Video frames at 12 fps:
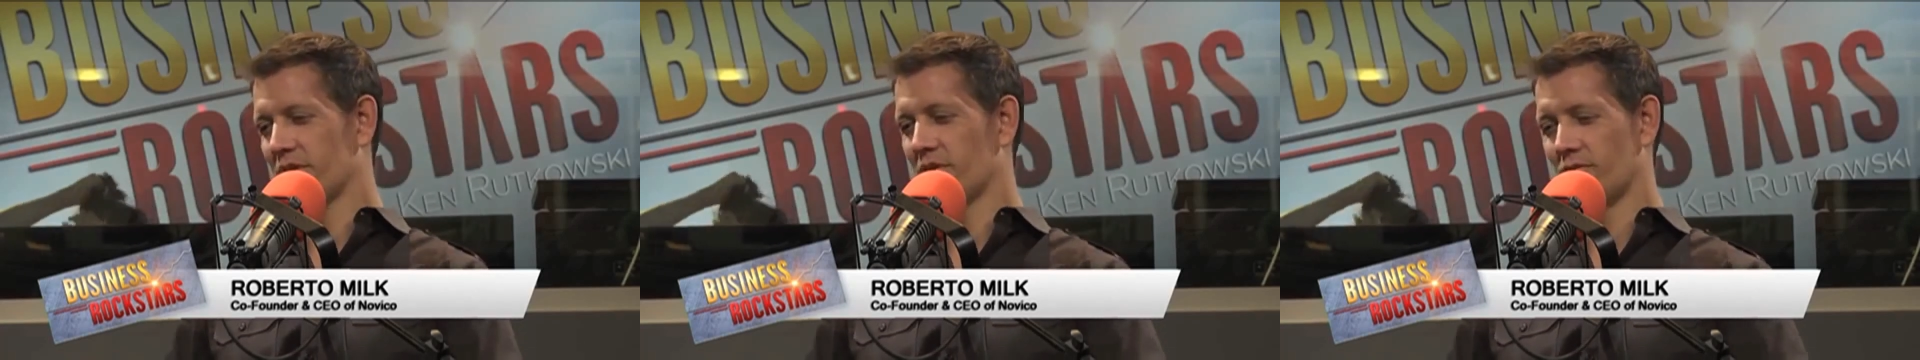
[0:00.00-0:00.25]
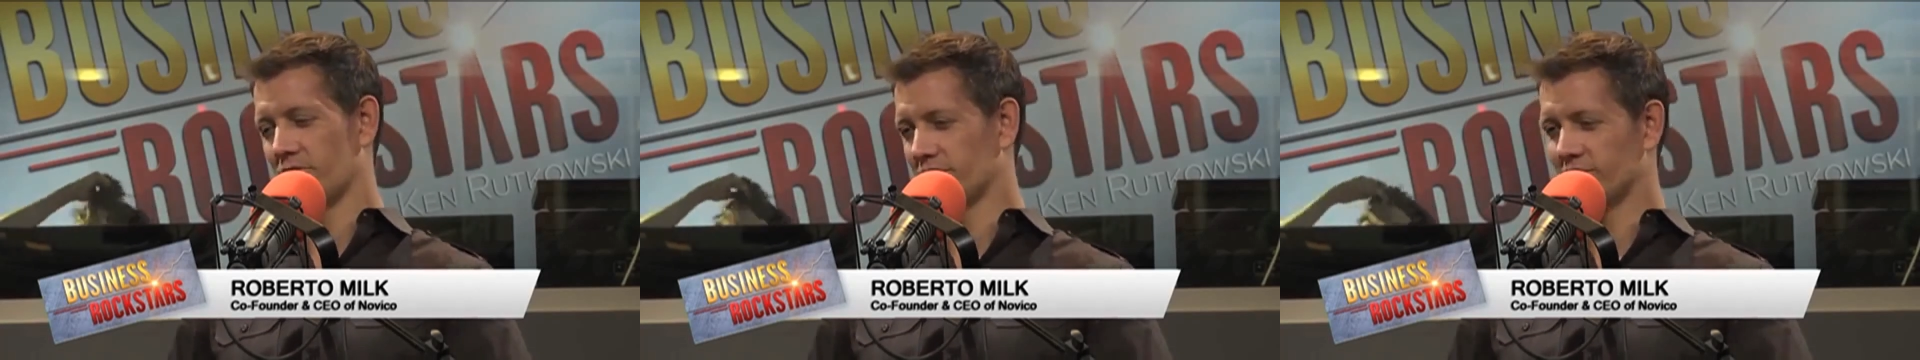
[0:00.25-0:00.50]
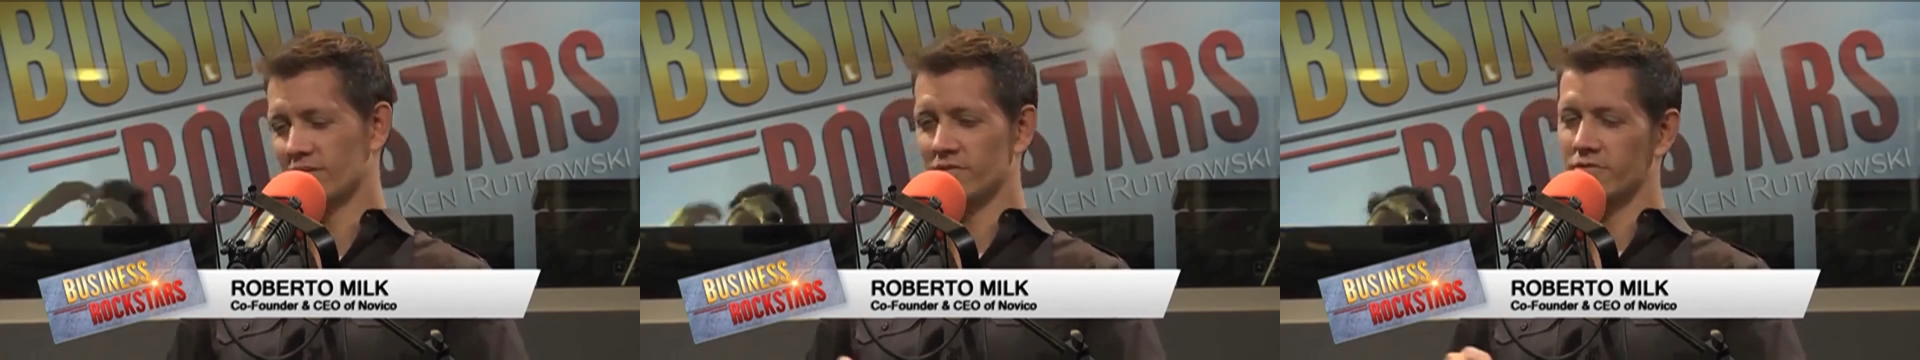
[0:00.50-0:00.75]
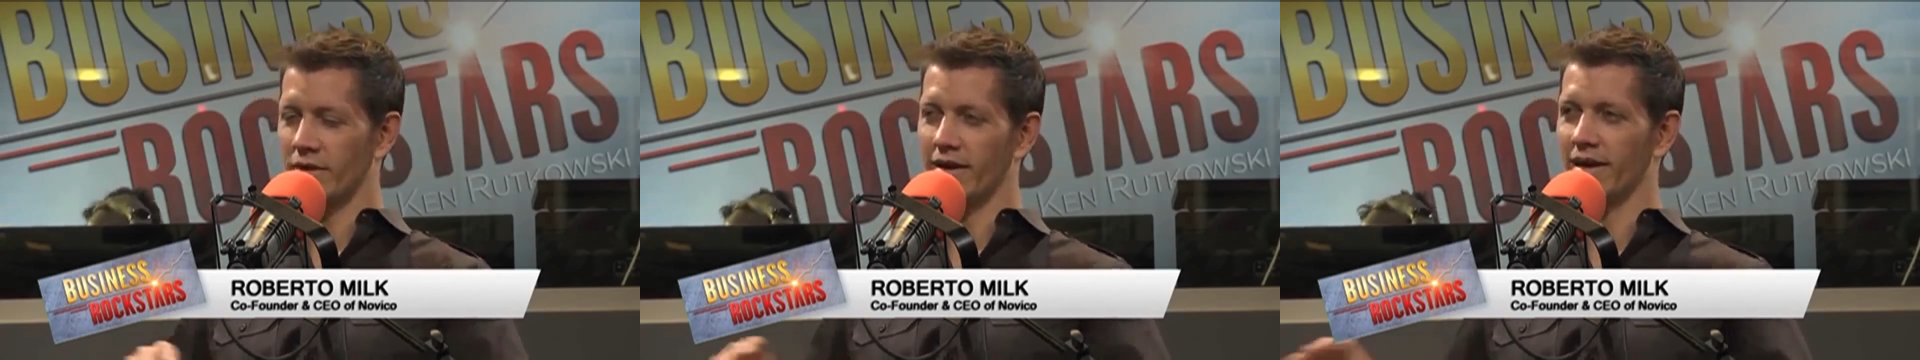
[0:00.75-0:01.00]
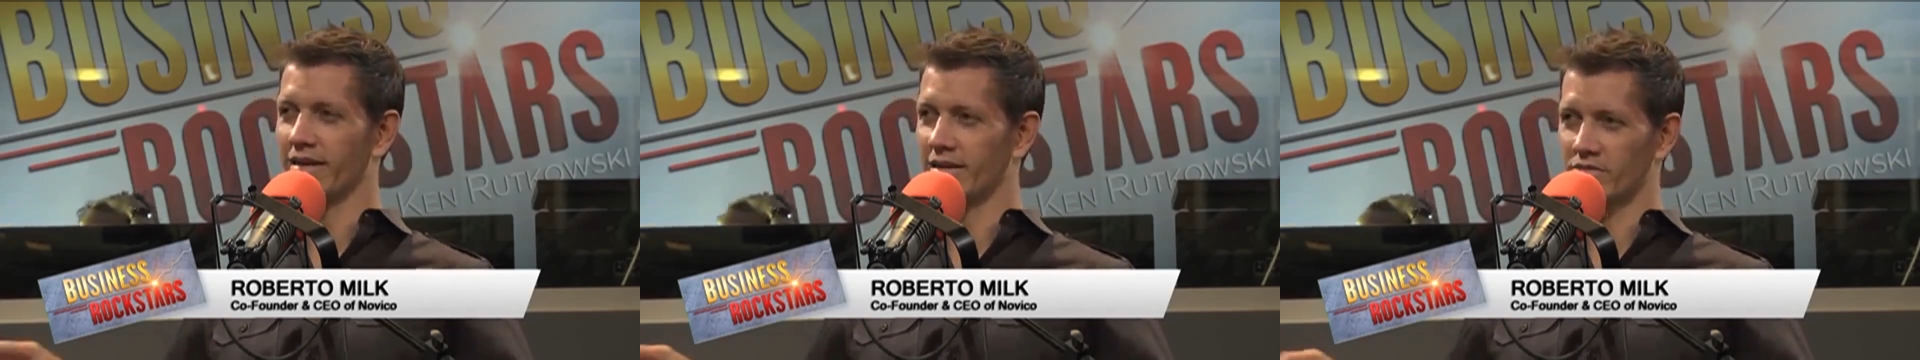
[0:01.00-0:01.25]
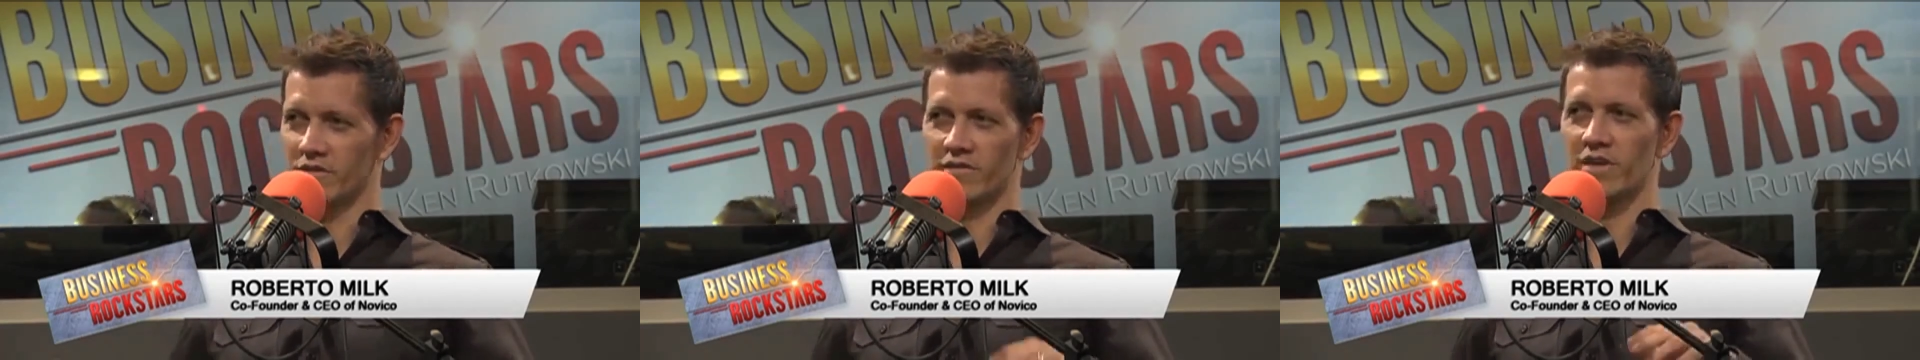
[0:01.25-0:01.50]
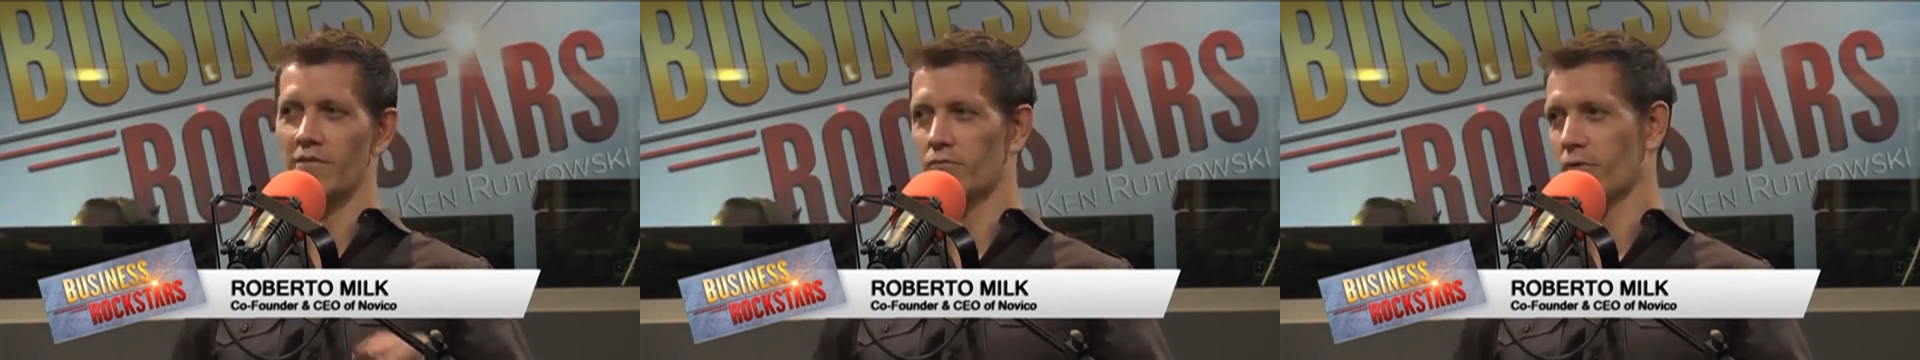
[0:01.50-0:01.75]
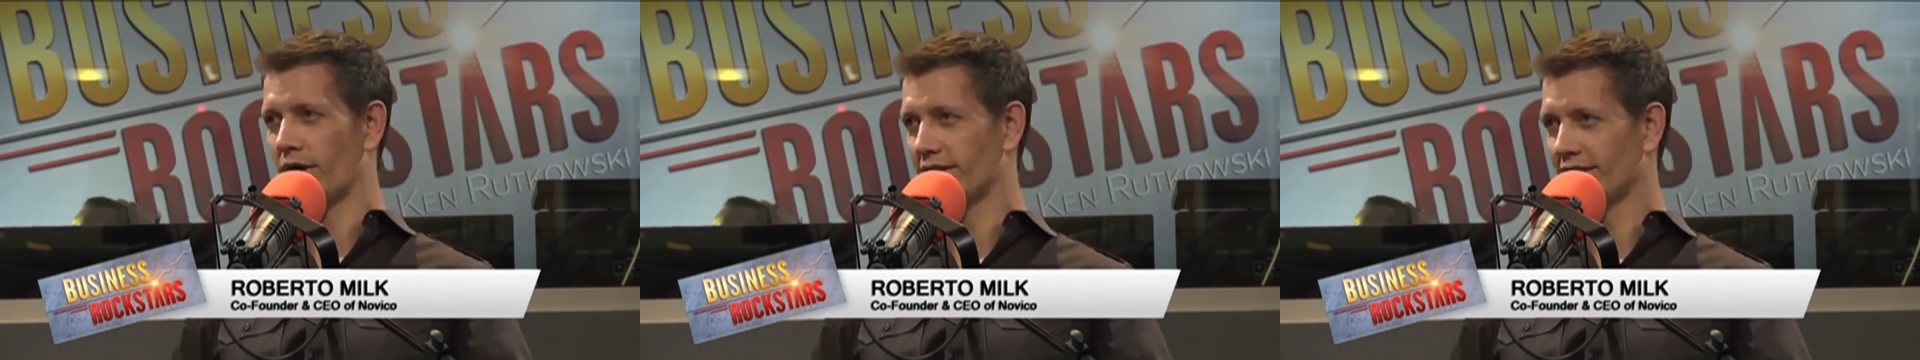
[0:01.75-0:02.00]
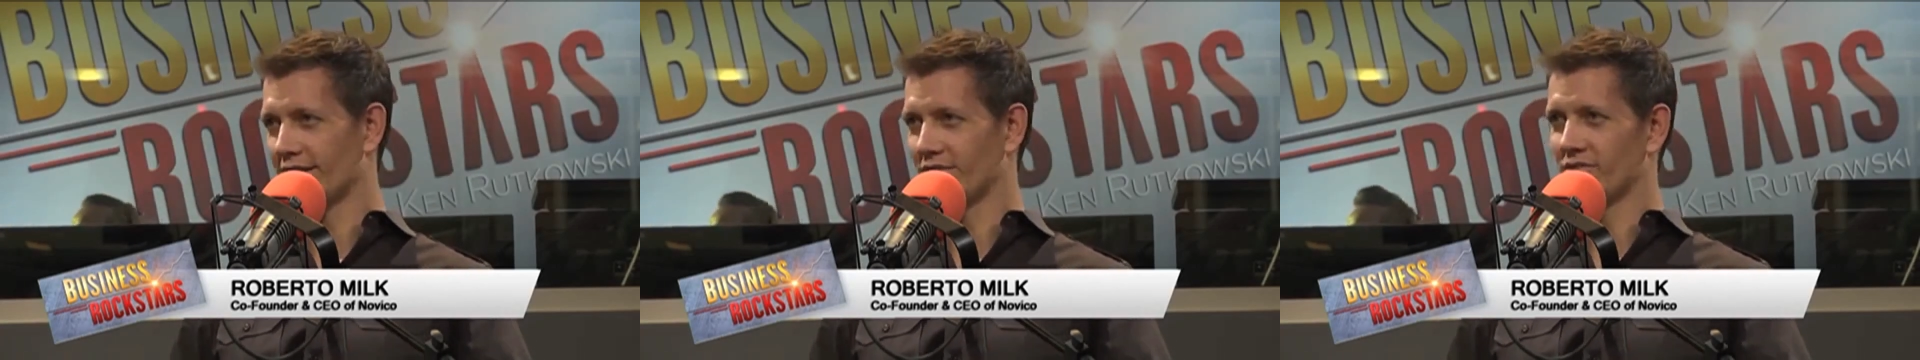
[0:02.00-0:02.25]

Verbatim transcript: know there's these great ideas there's a software idea